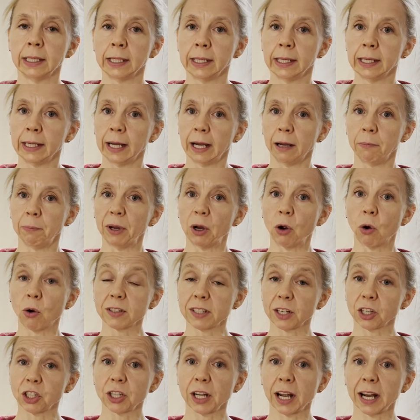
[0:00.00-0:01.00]
And because
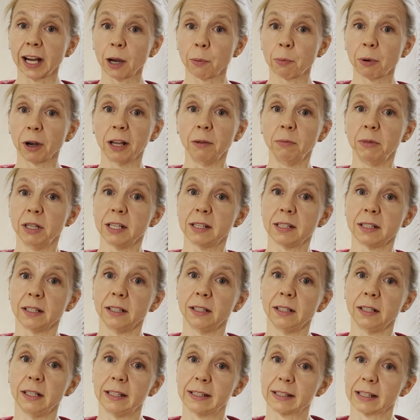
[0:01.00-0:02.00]
Ashtanga Primary
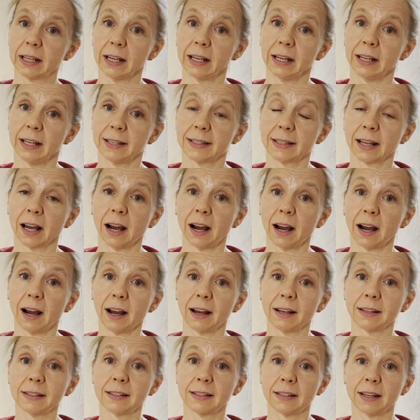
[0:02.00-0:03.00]
Series is
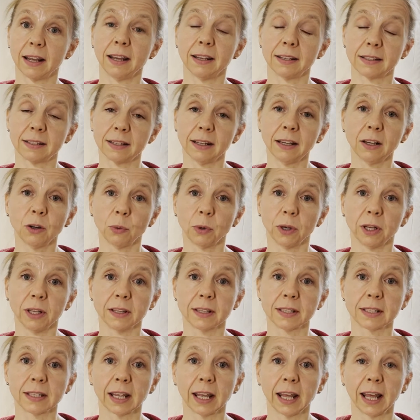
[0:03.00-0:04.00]
a set
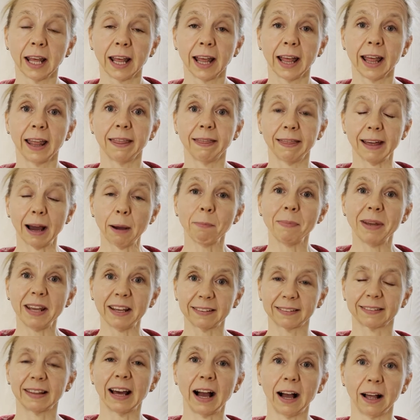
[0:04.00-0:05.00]
sequence, that
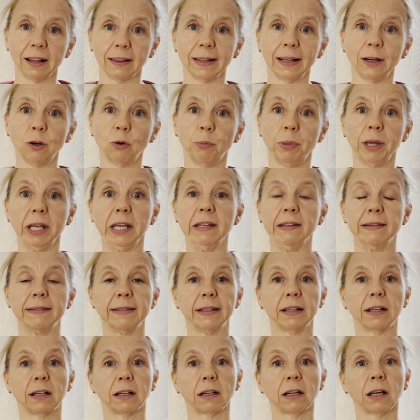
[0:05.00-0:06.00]
makes that a little bit
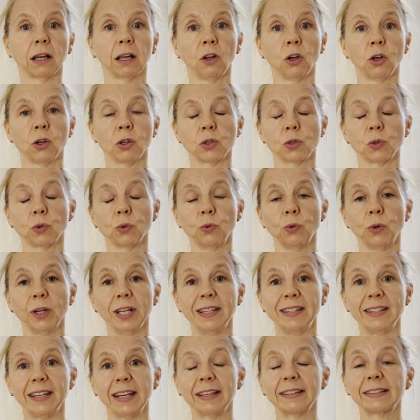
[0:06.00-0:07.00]
easier. So
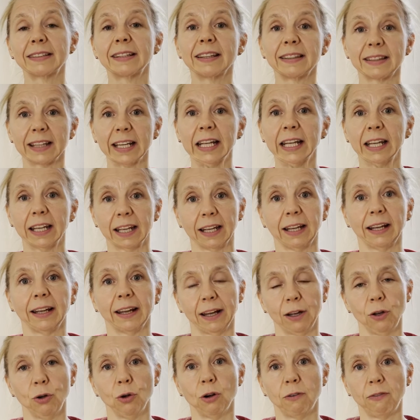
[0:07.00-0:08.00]
it takes the thinking
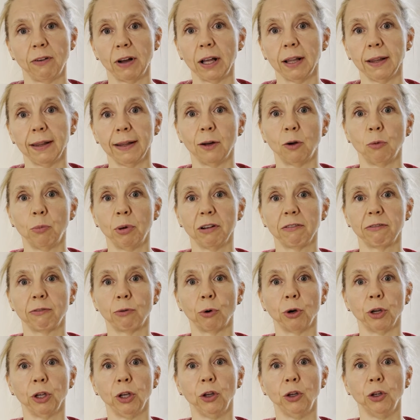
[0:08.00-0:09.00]
out of it a little bit
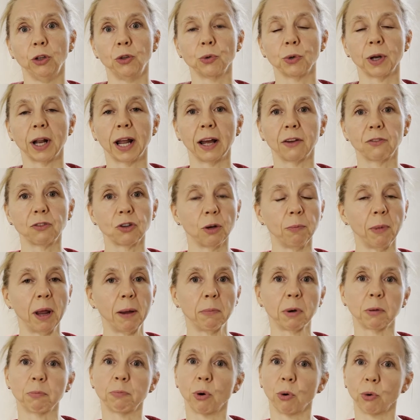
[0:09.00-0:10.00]
for you. You don't have to
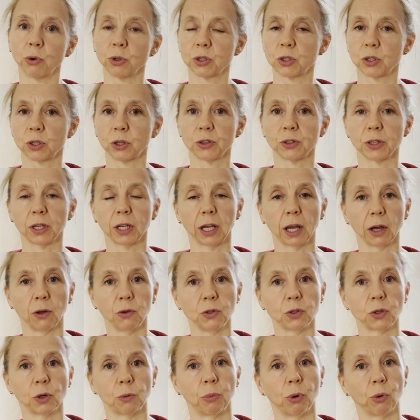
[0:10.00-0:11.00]
remember postures and
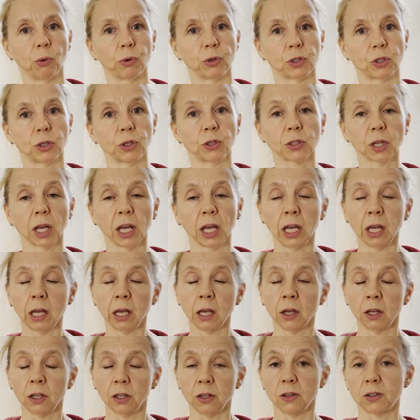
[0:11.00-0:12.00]
counter postures.
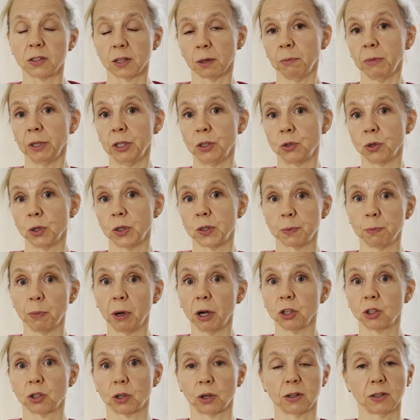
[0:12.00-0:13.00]
You simply do as
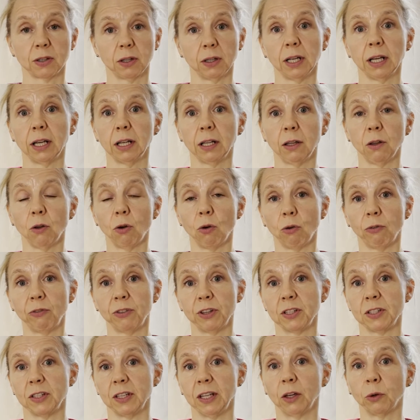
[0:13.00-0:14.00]
much or as little of the
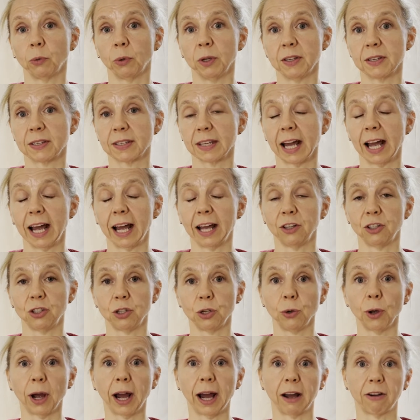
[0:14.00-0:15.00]
sequence as
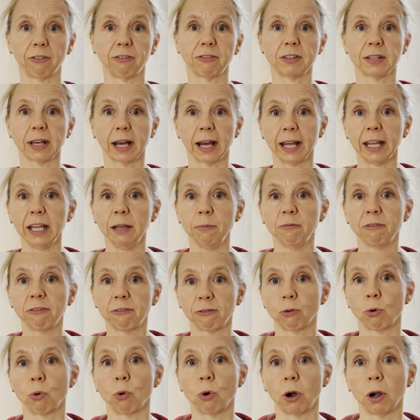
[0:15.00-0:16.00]
you have time
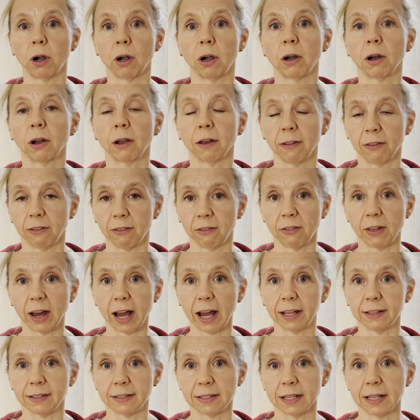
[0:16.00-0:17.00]
for
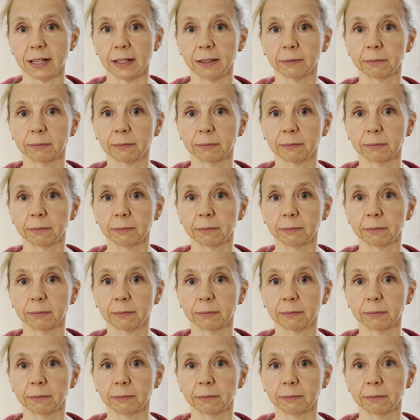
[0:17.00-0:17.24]
that day.